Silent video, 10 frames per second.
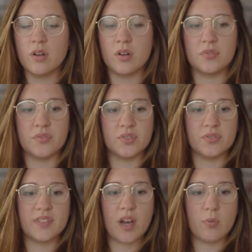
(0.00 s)
of the
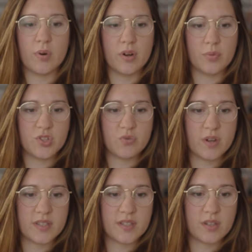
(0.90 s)
tower, which
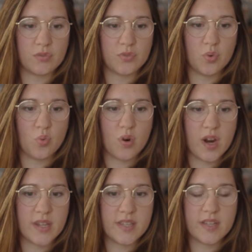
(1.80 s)
was kind of the
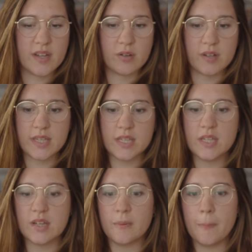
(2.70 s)
white yellow
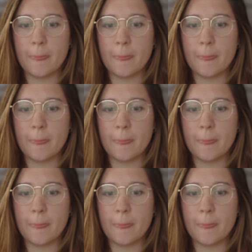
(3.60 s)
here,